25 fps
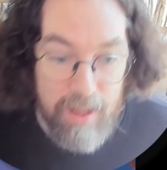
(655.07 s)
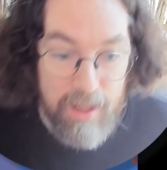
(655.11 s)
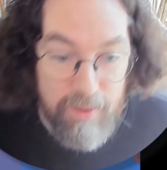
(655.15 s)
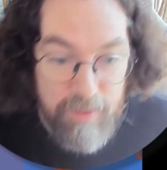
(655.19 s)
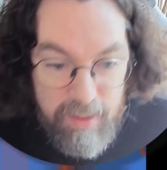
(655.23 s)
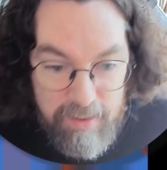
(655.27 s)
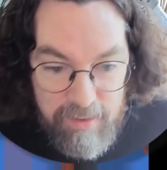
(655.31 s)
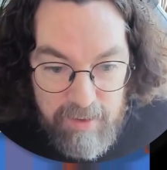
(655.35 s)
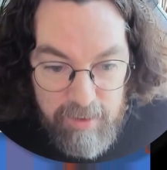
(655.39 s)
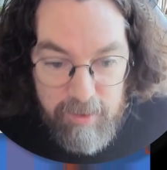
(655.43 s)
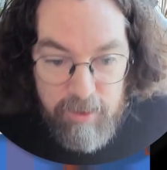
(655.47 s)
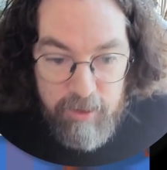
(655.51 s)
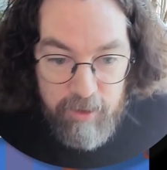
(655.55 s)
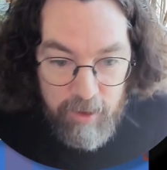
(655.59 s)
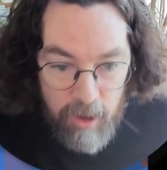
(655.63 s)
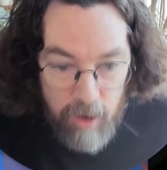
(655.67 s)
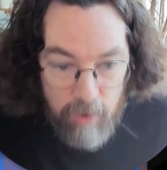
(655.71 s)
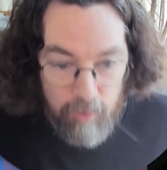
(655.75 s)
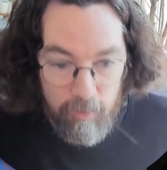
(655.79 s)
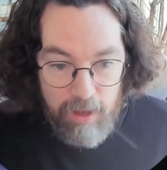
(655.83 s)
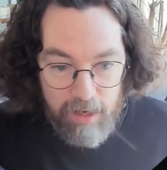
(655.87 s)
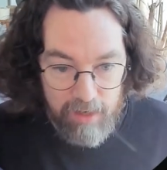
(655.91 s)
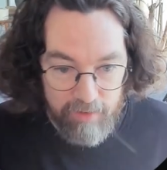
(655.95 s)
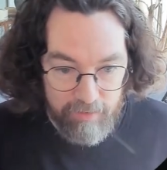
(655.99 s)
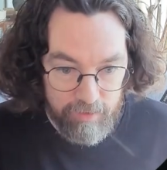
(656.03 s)
This is not
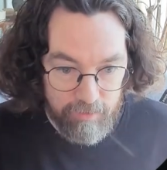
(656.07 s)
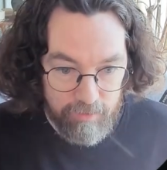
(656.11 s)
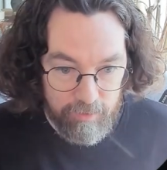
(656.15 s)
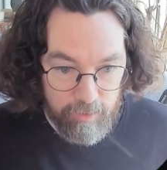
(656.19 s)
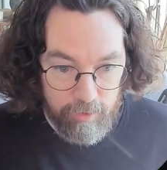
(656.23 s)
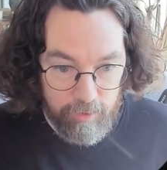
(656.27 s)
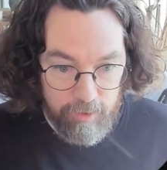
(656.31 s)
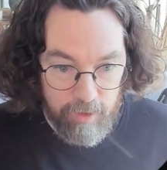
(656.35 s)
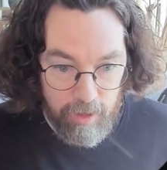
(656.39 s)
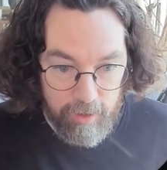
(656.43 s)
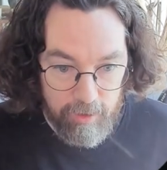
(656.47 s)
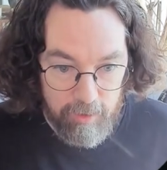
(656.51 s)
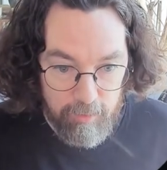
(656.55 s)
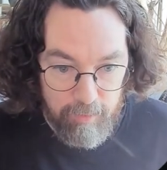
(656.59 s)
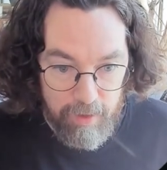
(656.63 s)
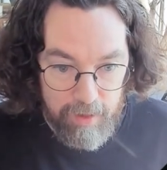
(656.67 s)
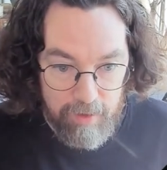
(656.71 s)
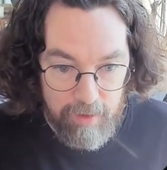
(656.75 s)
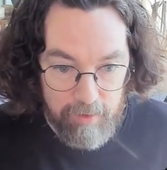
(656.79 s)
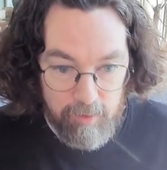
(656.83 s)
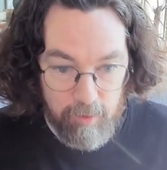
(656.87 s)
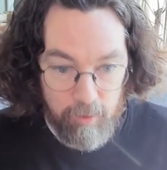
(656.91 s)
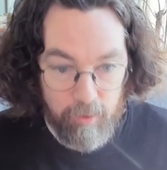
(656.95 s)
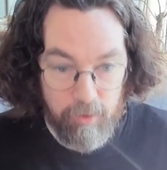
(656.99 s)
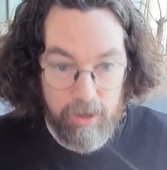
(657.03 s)
relevant for a knowledge
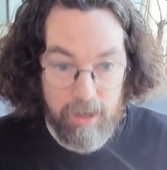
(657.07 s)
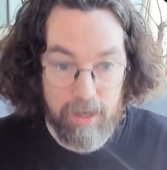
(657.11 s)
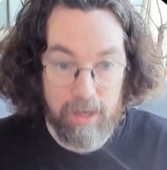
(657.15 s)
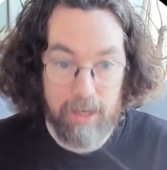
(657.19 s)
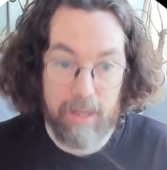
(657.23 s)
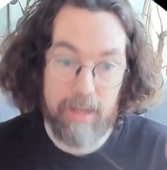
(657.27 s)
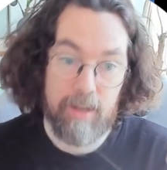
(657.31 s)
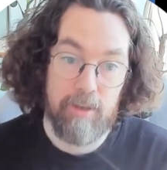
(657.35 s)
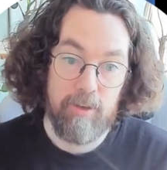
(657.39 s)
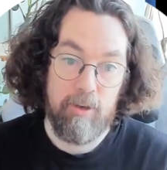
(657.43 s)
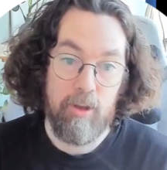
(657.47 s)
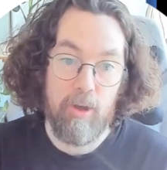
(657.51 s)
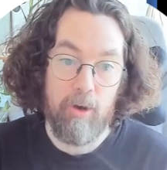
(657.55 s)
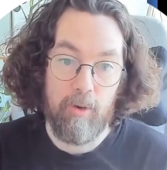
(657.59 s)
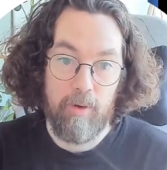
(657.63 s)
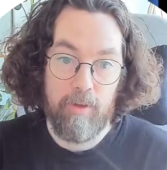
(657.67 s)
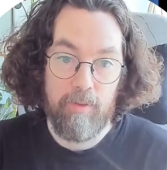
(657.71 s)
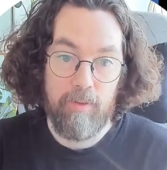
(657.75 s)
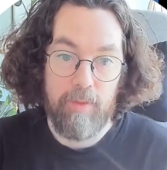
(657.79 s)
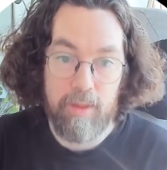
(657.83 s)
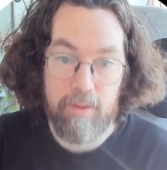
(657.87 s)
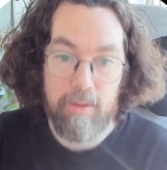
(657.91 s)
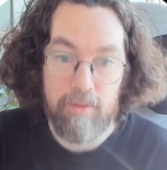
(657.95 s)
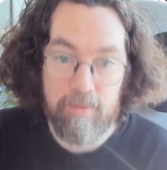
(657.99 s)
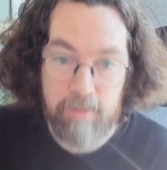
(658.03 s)
base, so I'm going to click no on
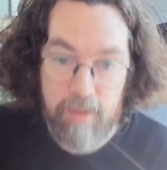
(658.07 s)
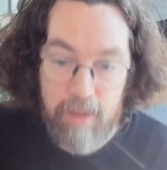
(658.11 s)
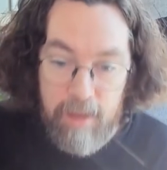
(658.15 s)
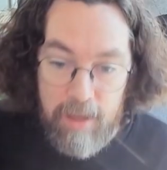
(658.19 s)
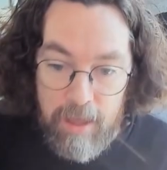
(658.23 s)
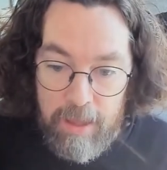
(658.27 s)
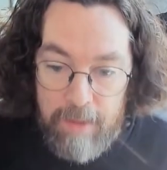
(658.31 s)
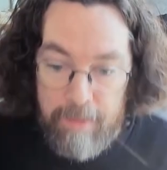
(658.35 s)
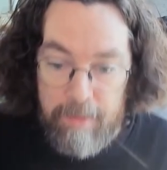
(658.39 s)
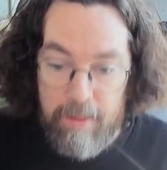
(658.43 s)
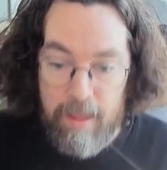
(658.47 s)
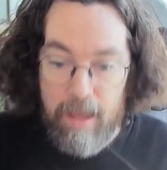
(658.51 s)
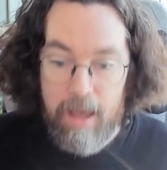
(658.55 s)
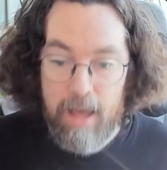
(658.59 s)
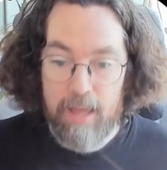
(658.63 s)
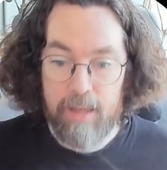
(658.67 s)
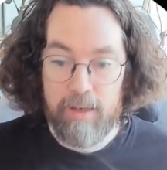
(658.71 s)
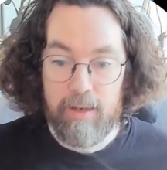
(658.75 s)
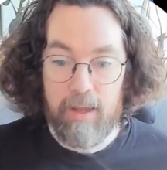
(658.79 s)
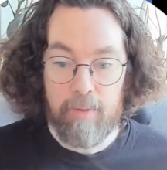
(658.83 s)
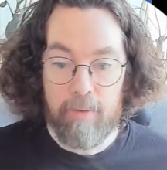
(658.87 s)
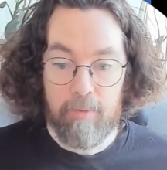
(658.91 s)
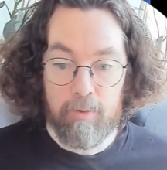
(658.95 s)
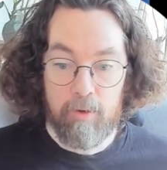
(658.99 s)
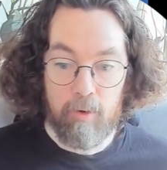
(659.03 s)
this, and
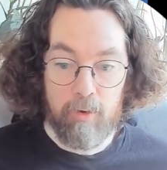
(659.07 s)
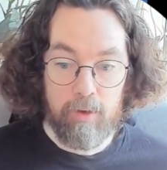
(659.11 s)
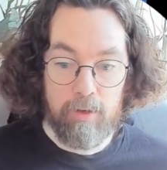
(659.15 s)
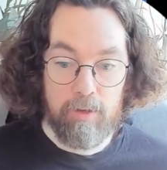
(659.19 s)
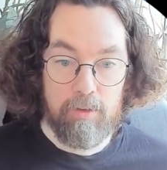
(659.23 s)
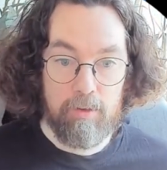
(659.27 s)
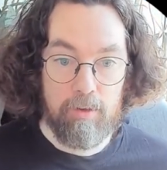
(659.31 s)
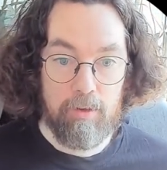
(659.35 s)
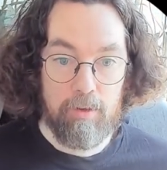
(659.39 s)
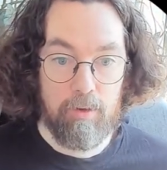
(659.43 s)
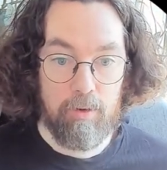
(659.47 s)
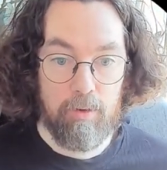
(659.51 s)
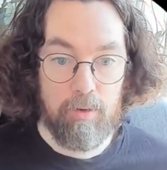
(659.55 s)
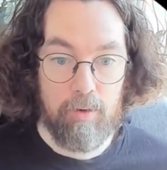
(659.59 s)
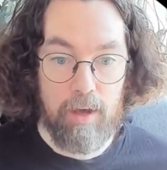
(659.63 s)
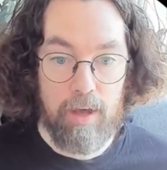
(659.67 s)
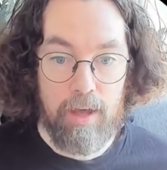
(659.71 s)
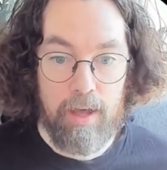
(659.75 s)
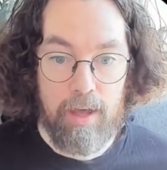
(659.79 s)
I'm going to